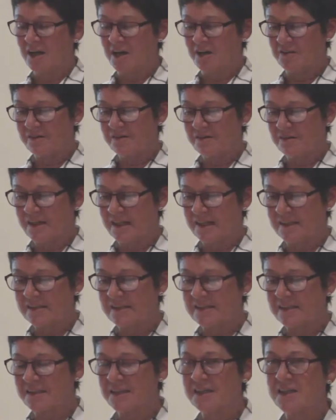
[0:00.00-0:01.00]
are the
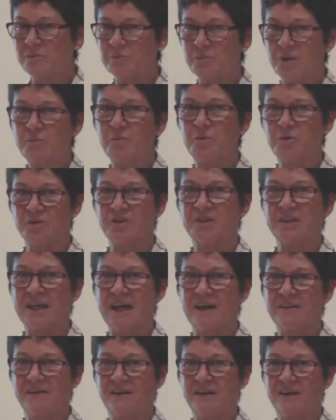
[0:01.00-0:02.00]
things that can be put
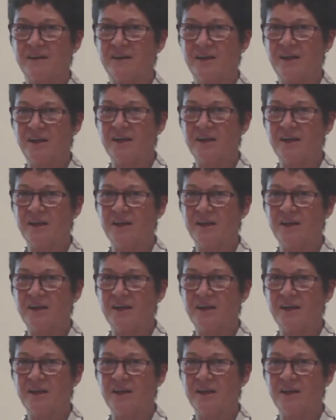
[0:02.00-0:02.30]
together